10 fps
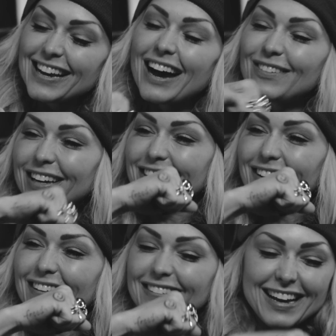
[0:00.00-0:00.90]
Yeah, on my
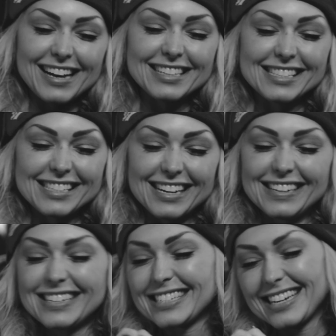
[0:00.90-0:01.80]
throttle hand.
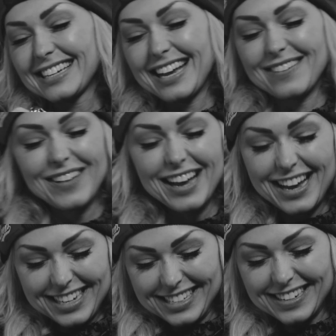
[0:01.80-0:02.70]
So his nickname.
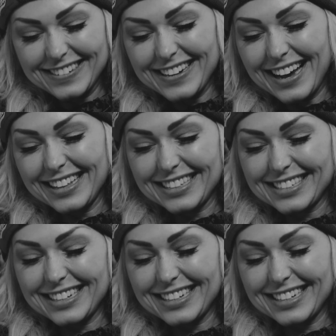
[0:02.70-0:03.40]
So yeah, that's.